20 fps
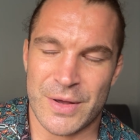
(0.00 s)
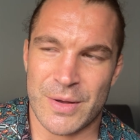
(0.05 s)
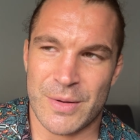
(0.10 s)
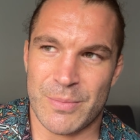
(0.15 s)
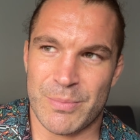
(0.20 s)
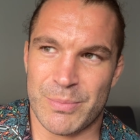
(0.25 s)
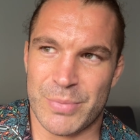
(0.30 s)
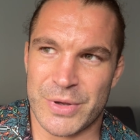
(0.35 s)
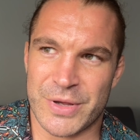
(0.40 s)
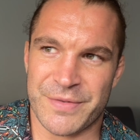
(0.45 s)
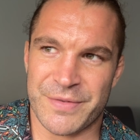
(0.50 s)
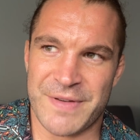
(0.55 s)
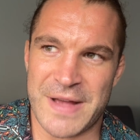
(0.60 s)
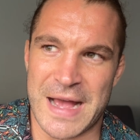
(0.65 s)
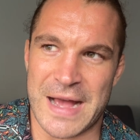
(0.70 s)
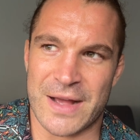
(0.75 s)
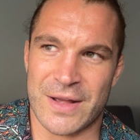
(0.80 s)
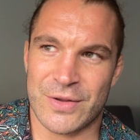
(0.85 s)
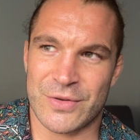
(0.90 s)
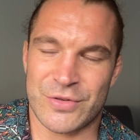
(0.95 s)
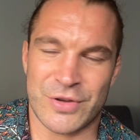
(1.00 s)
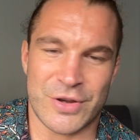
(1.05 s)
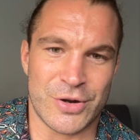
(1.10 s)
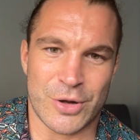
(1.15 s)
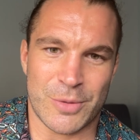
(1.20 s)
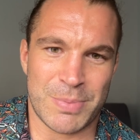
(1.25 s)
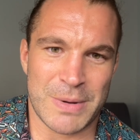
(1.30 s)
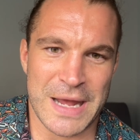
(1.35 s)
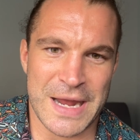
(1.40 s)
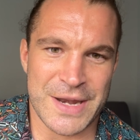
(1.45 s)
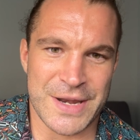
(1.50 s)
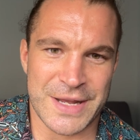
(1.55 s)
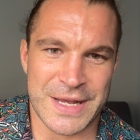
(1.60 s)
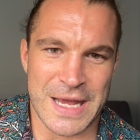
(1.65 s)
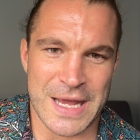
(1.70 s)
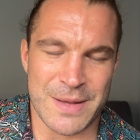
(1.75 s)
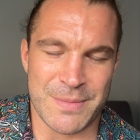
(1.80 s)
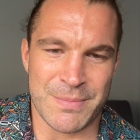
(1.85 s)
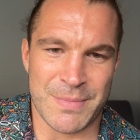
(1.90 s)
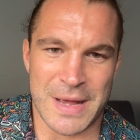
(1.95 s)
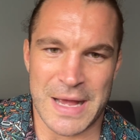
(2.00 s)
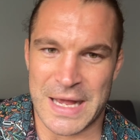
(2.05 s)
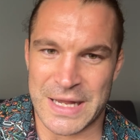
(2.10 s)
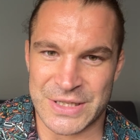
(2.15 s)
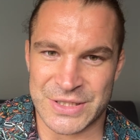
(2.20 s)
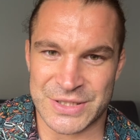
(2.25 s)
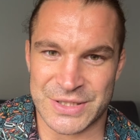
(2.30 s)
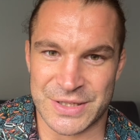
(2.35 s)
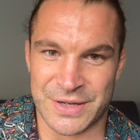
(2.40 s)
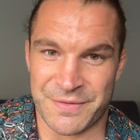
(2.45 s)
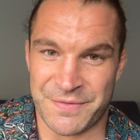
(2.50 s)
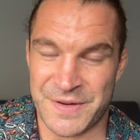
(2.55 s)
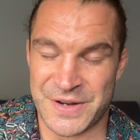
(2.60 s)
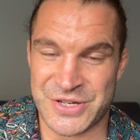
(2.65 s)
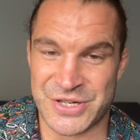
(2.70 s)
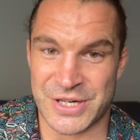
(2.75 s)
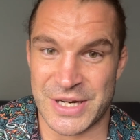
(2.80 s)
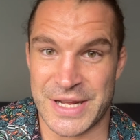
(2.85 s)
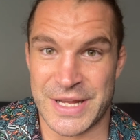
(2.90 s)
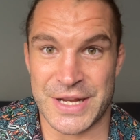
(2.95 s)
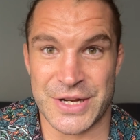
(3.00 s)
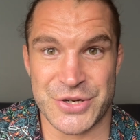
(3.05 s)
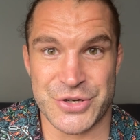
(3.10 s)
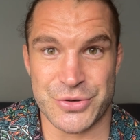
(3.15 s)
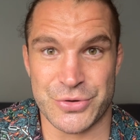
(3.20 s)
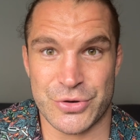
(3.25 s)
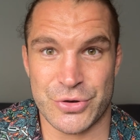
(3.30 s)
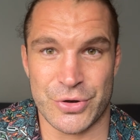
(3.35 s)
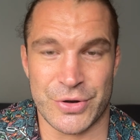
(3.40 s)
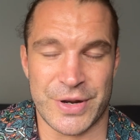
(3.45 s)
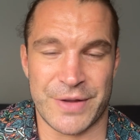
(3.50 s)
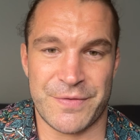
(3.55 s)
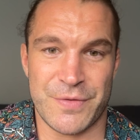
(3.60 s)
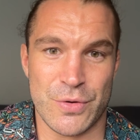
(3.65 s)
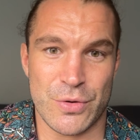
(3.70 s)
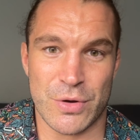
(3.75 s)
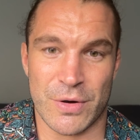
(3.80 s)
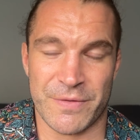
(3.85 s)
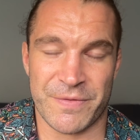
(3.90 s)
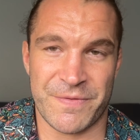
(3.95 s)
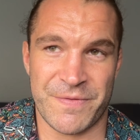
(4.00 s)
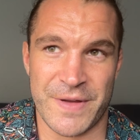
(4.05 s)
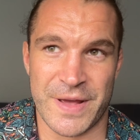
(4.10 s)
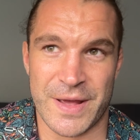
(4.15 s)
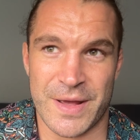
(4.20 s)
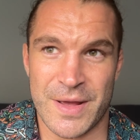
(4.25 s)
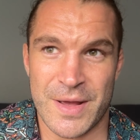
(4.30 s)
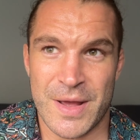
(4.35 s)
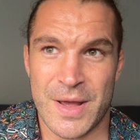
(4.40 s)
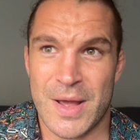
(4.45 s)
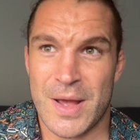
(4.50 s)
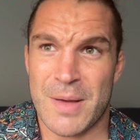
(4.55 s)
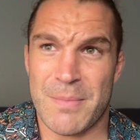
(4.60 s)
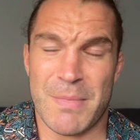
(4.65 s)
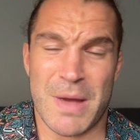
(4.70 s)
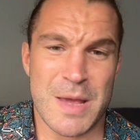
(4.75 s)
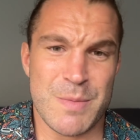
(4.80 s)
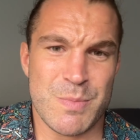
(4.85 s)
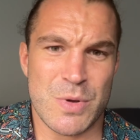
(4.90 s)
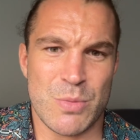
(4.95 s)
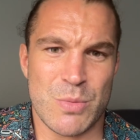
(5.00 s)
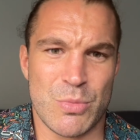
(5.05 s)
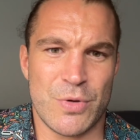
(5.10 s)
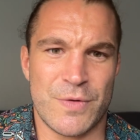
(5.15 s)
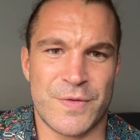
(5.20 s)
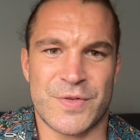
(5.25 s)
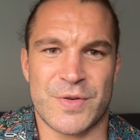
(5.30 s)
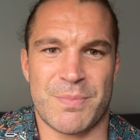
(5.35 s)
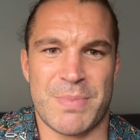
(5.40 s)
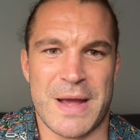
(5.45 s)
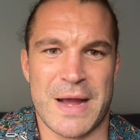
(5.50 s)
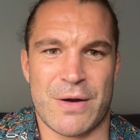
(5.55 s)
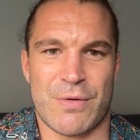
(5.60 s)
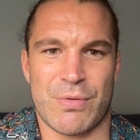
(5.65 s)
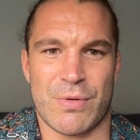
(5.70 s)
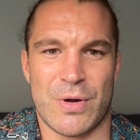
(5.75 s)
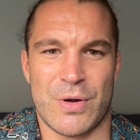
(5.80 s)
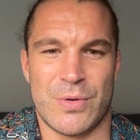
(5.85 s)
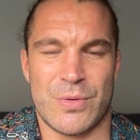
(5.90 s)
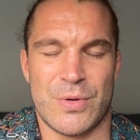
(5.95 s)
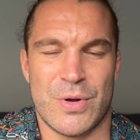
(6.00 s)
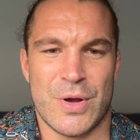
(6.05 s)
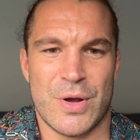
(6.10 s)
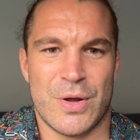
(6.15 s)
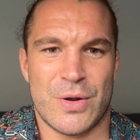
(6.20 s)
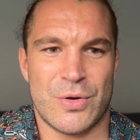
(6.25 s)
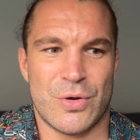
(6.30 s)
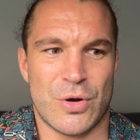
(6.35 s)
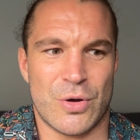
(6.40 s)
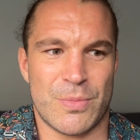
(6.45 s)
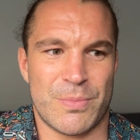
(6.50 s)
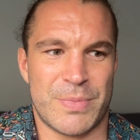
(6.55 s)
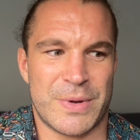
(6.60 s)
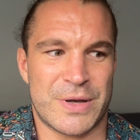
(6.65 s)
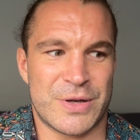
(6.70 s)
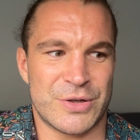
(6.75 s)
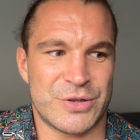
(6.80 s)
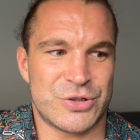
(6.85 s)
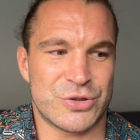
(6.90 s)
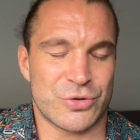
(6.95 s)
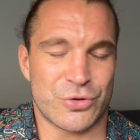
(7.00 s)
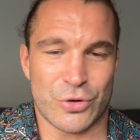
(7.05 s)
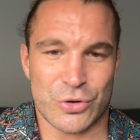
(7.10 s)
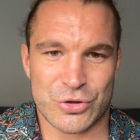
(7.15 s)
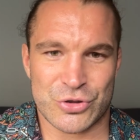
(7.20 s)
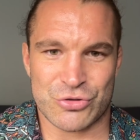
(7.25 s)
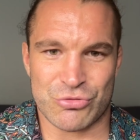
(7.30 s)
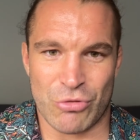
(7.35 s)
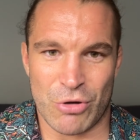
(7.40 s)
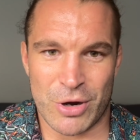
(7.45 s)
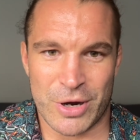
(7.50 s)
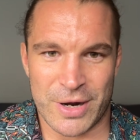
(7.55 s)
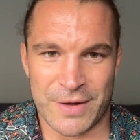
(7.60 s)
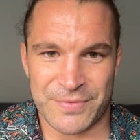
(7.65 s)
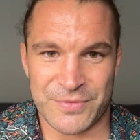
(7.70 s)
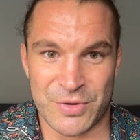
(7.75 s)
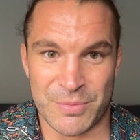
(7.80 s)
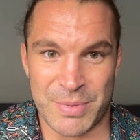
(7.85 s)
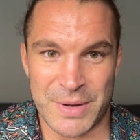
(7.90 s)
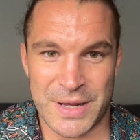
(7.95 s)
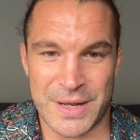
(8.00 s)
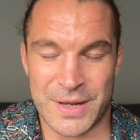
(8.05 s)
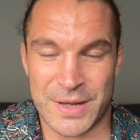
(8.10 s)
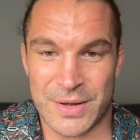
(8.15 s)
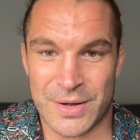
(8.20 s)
but you're fat, so you're not playing your game as efficiently as you could. If you got fit, maybe you move to back row, not because you're not strong enough to be